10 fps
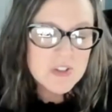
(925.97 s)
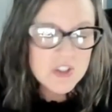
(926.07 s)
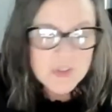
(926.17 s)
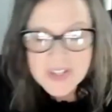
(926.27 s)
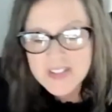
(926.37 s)

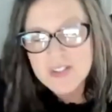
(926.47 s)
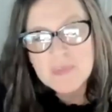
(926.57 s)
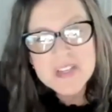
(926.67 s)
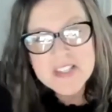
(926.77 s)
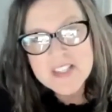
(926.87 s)
tricks
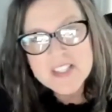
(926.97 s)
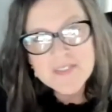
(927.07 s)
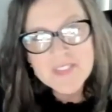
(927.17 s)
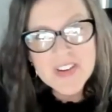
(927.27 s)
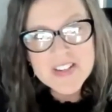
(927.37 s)
or pieces of
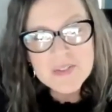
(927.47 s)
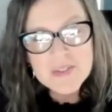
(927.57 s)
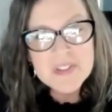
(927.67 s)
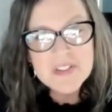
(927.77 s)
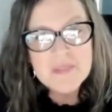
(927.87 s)
advice or
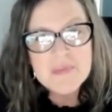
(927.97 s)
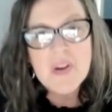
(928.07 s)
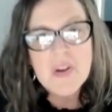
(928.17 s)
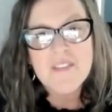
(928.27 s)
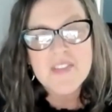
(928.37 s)
wisdom you
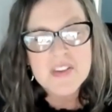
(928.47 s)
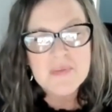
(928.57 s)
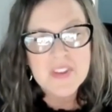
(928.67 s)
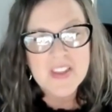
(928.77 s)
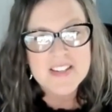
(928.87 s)
have that you
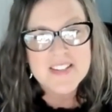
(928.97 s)
would like